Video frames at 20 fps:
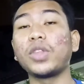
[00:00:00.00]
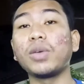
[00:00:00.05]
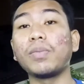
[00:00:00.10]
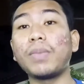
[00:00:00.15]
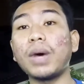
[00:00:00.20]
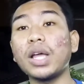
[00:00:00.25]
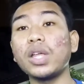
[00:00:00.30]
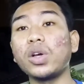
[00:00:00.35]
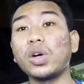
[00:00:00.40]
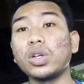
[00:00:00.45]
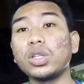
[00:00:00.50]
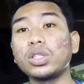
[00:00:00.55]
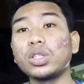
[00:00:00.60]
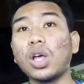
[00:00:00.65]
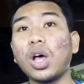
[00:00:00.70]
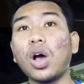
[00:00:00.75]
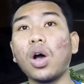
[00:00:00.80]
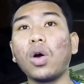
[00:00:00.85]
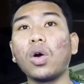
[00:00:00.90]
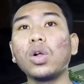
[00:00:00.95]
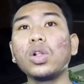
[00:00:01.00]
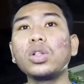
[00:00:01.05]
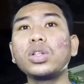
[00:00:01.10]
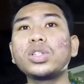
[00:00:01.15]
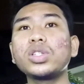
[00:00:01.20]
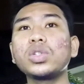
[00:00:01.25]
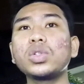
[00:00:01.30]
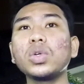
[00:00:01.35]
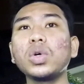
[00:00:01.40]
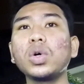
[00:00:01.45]
The BIOS
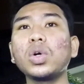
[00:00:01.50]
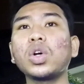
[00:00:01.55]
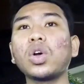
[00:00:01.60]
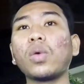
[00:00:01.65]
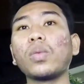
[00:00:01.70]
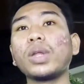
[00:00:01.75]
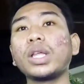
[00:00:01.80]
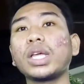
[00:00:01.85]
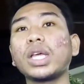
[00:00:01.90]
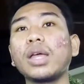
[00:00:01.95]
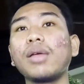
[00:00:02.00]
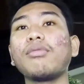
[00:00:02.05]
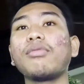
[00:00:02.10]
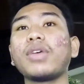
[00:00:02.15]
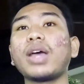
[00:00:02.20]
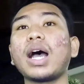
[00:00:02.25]
also communicate